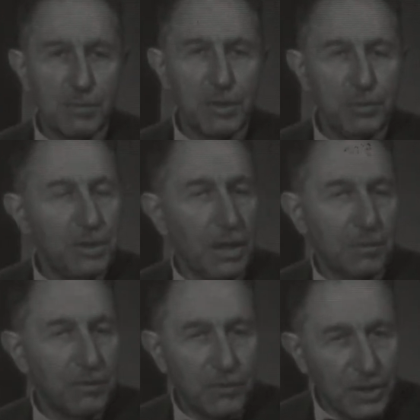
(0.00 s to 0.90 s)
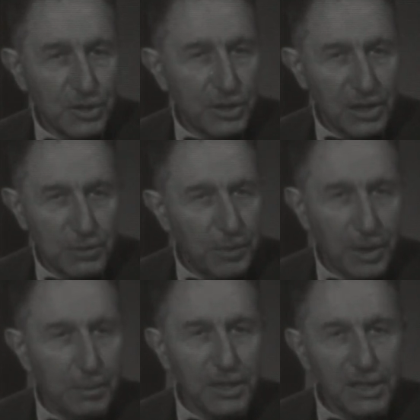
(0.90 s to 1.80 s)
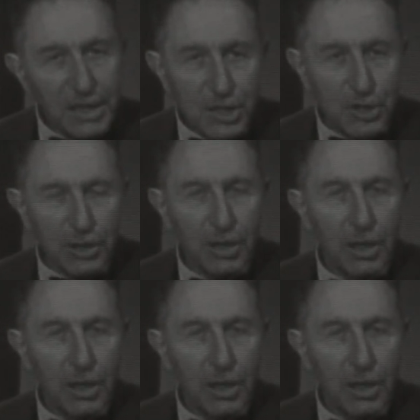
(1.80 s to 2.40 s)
between observation and experimentation.